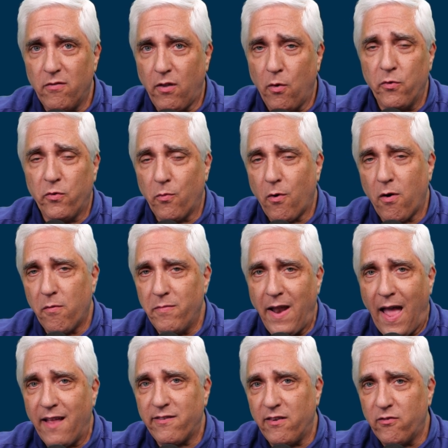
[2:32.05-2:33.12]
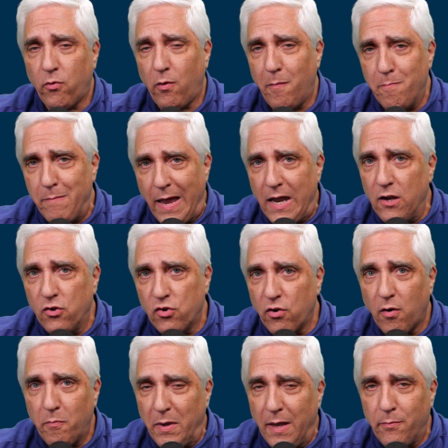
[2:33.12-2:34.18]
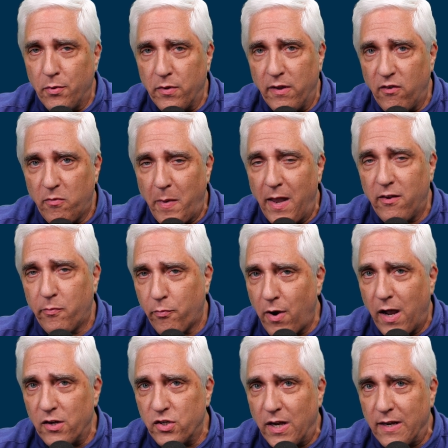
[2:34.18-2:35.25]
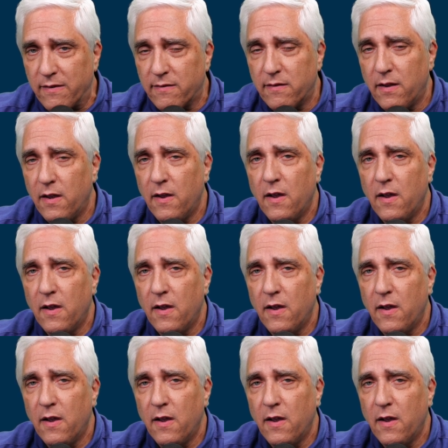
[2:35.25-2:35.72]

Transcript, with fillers: Those were NASA's sort of major people in space projects.